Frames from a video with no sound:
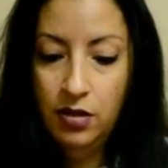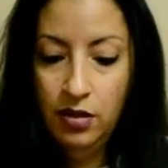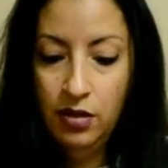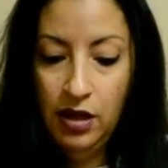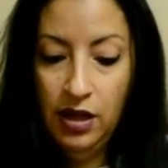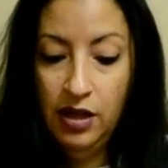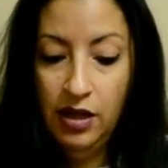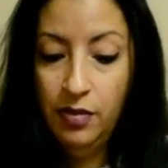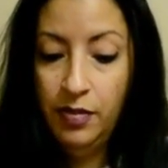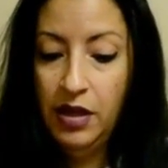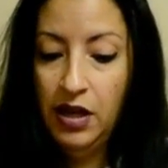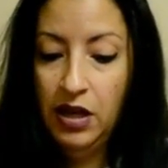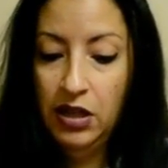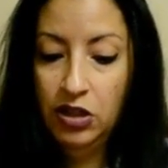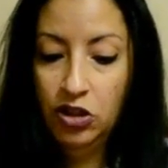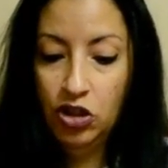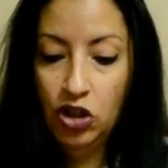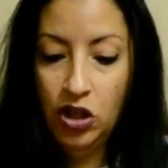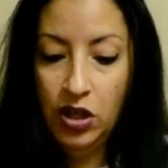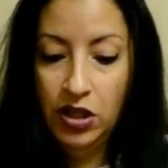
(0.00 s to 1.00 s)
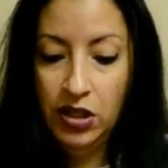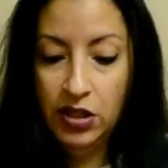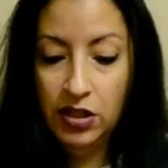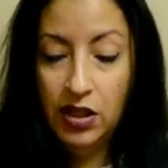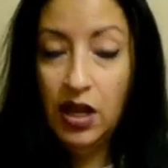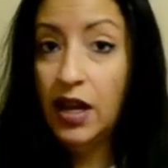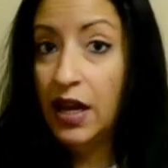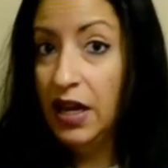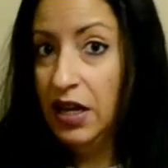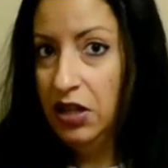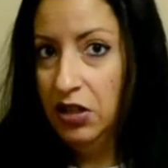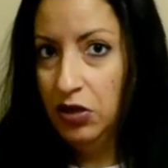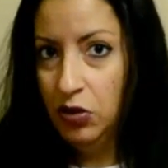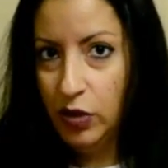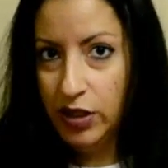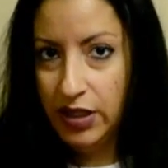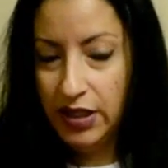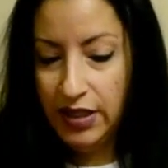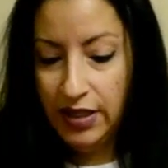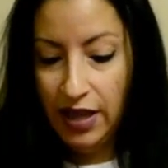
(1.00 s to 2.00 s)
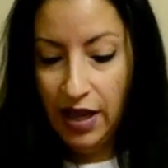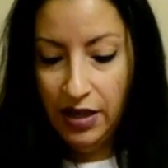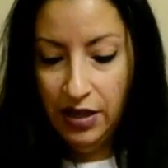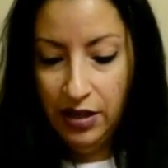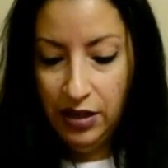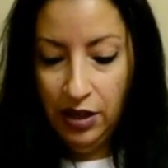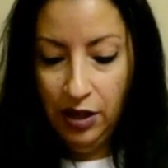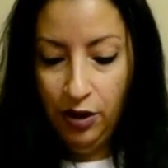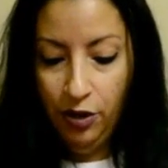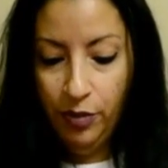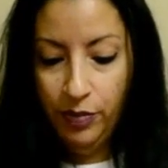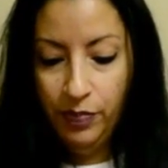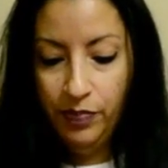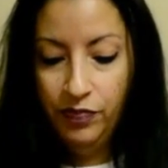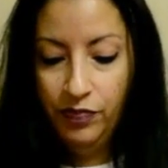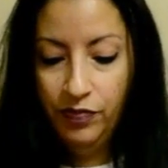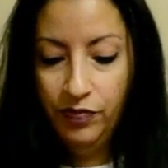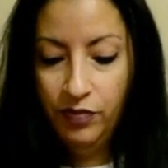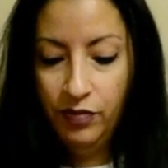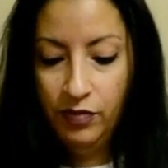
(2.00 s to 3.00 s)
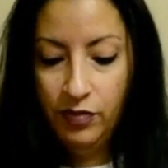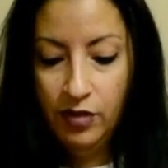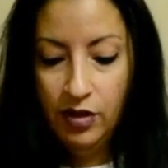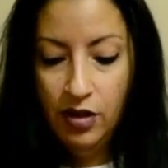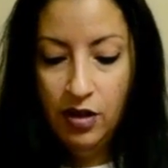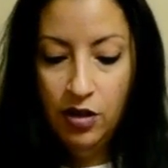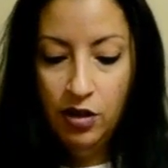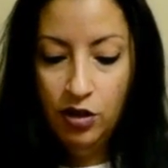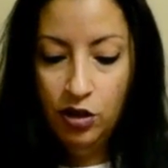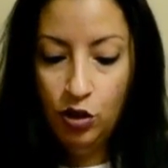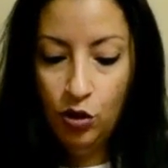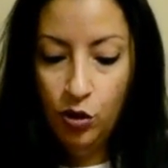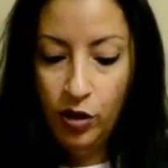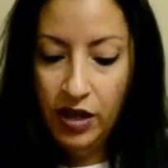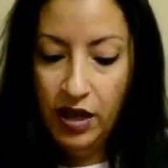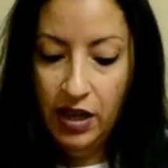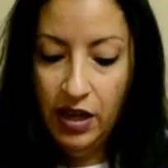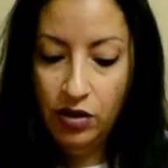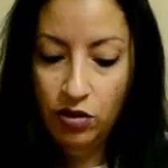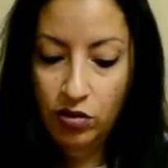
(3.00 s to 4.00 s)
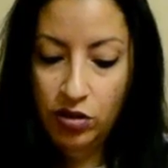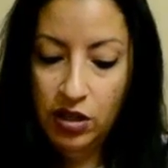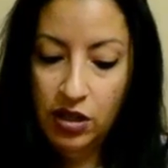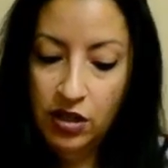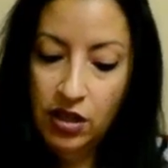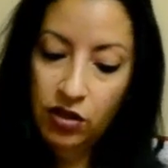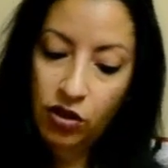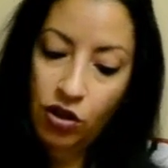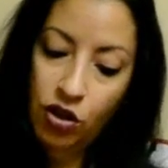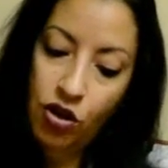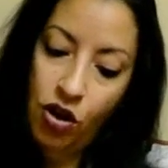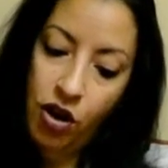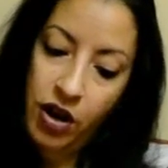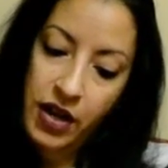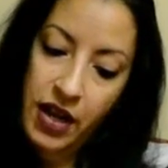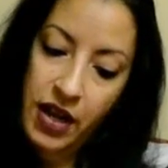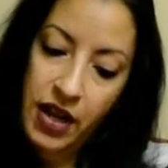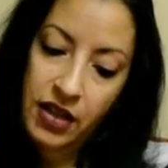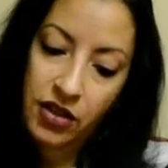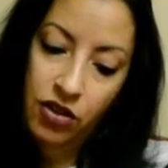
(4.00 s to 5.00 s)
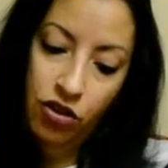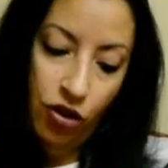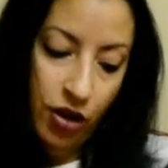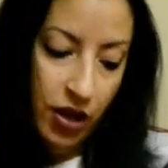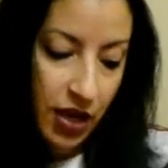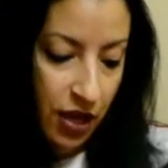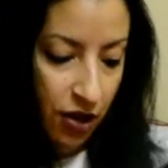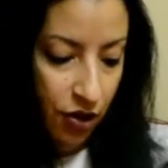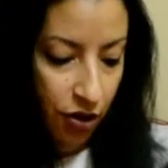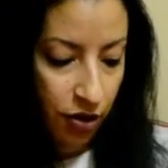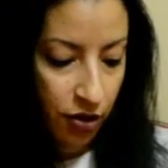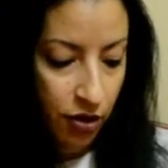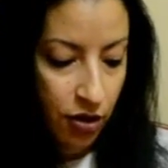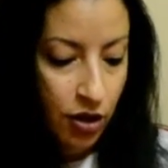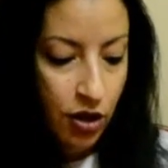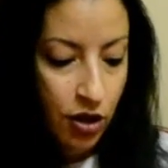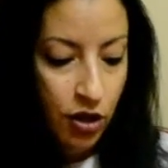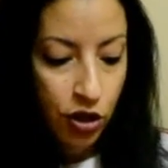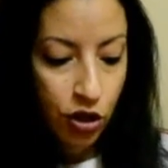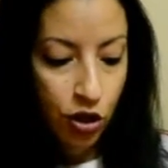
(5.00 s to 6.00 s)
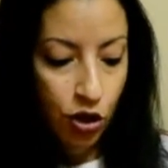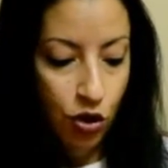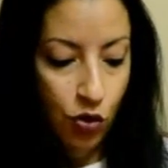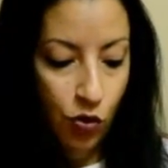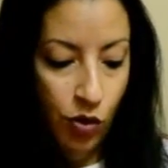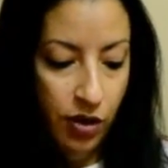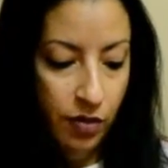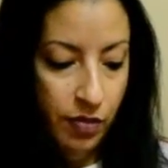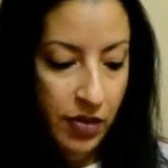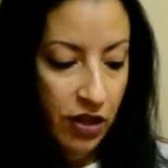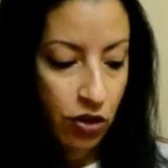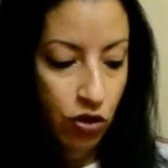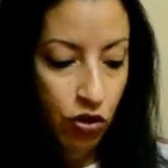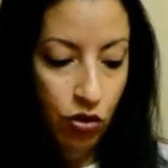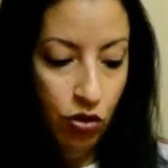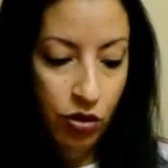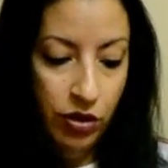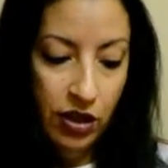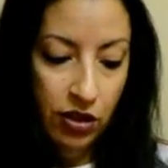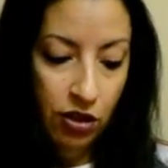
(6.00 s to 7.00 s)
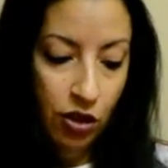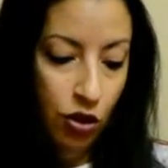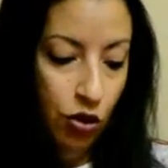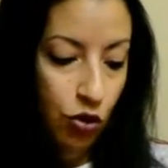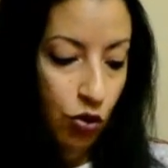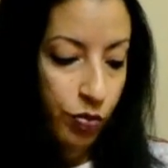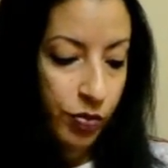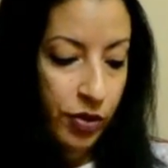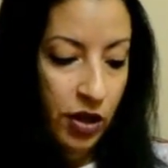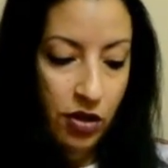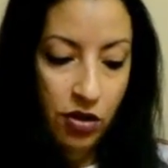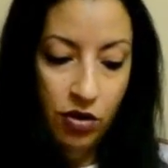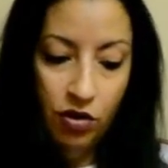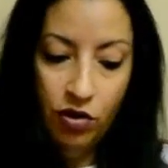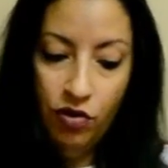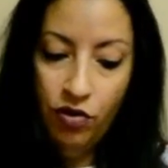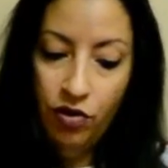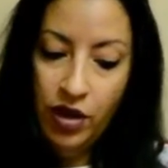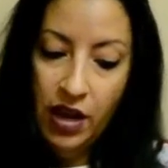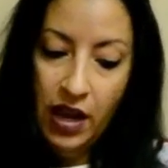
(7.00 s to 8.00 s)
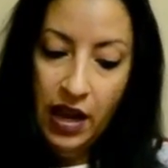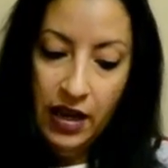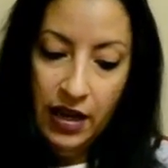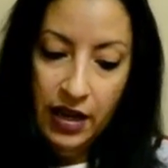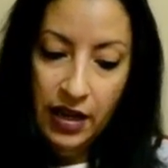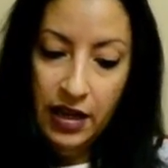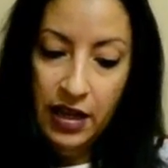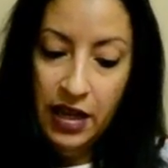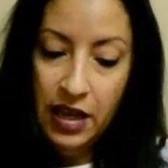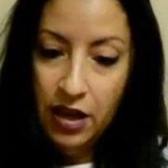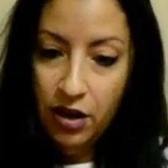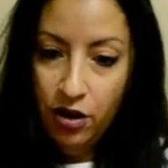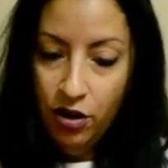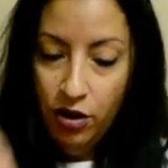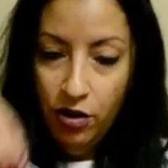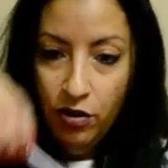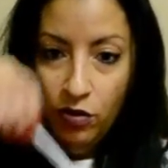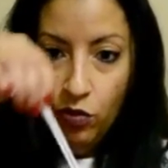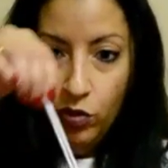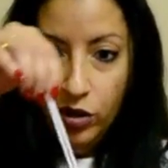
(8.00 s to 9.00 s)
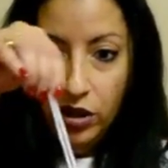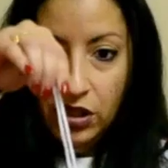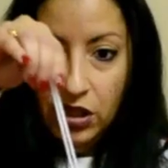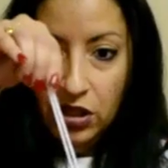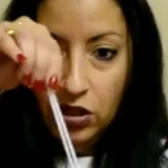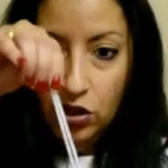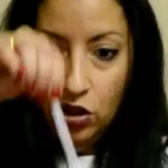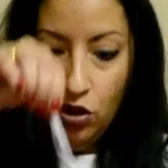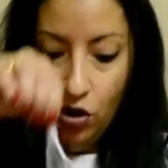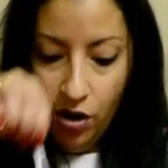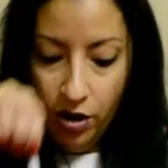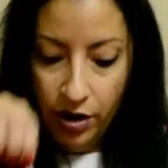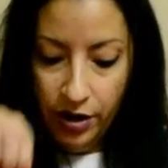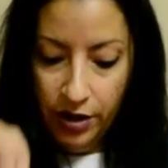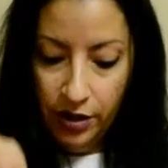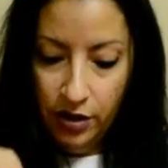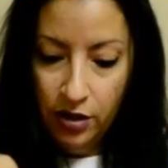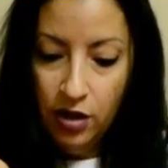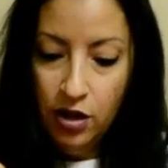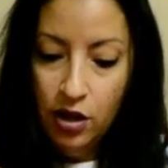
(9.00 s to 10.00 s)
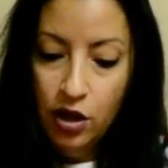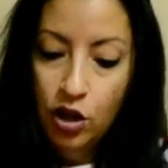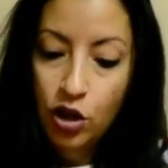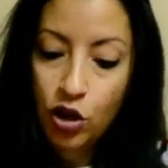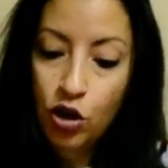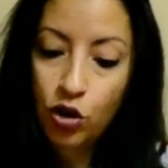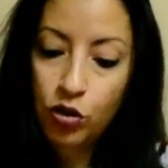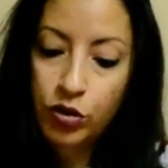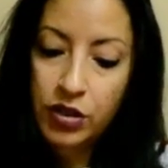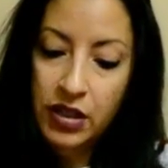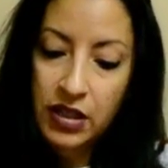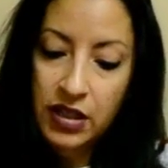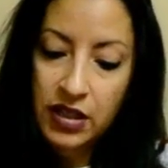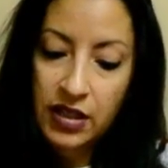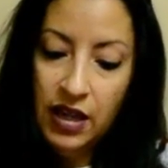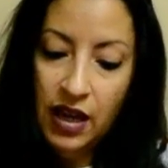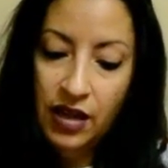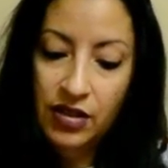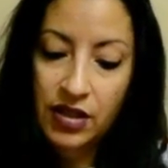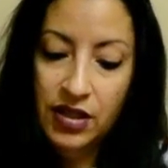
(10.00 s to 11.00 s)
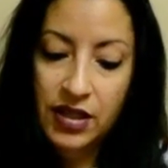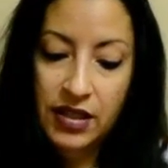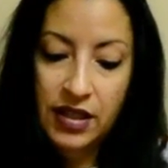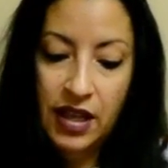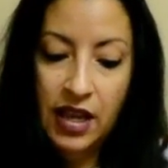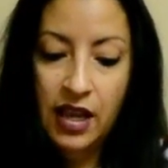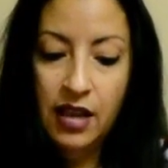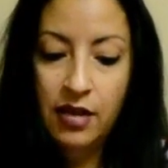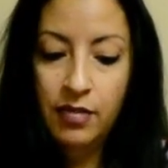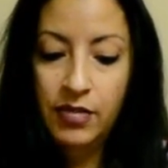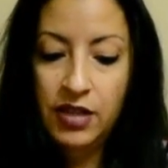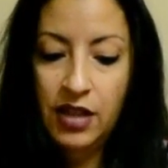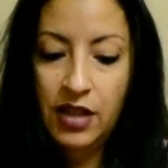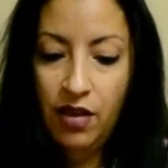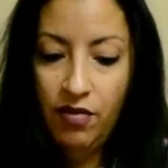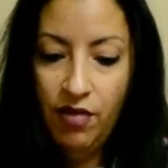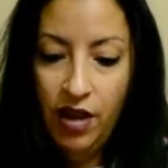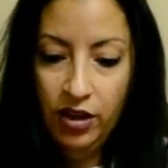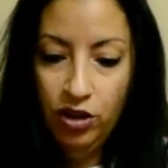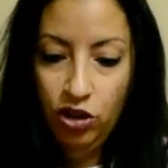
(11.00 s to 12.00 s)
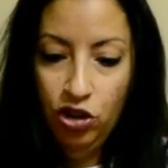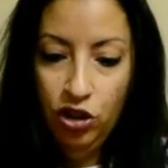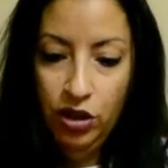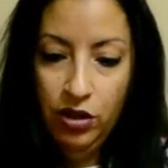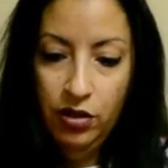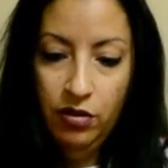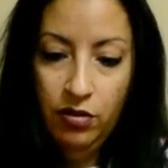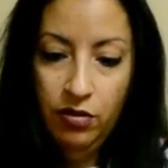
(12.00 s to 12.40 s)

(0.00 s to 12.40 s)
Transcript: I apologize. I got a little excited there. So again, you see that the yarn ends are here. So you want to make sure that the loop that you're creating here with this yarn goes inside the same direction.